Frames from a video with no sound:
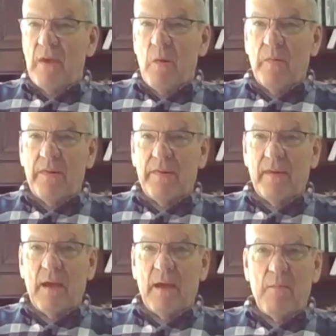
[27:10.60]
only
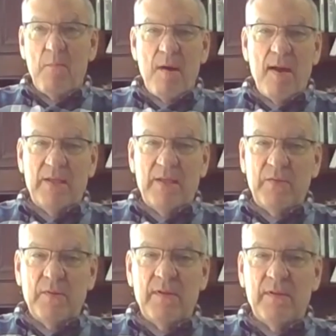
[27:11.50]
thing I might
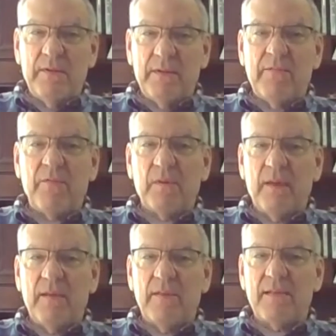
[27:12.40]
do a little
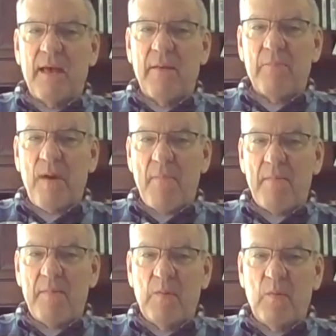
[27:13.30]
differently is I
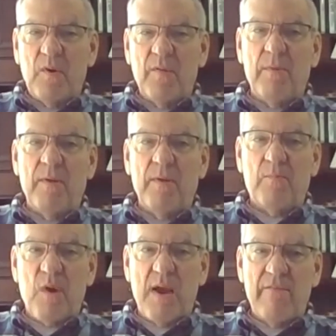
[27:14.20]
probably would have been
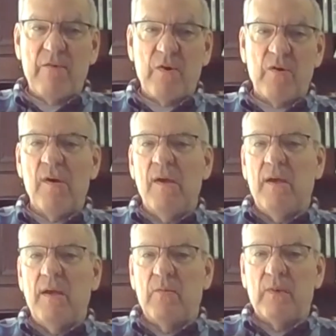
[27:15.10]
braver
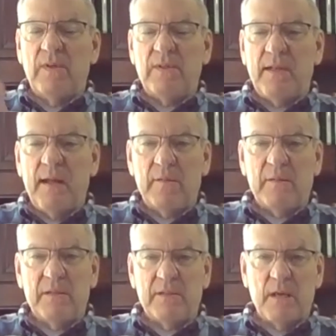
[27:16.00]
in reaching out
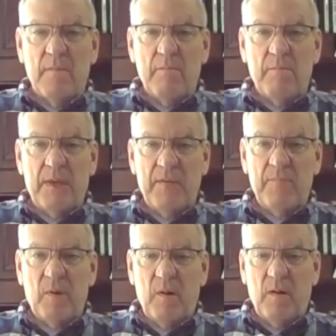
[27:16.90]
to some
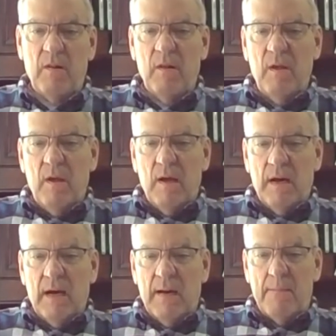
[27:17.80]
people
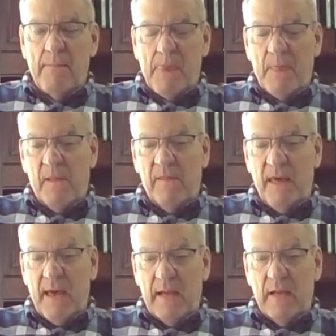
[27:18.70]

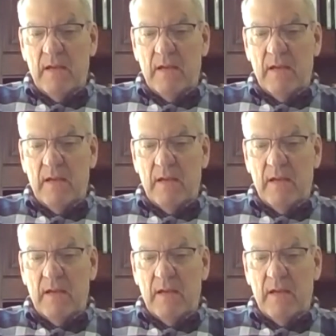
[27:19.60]
that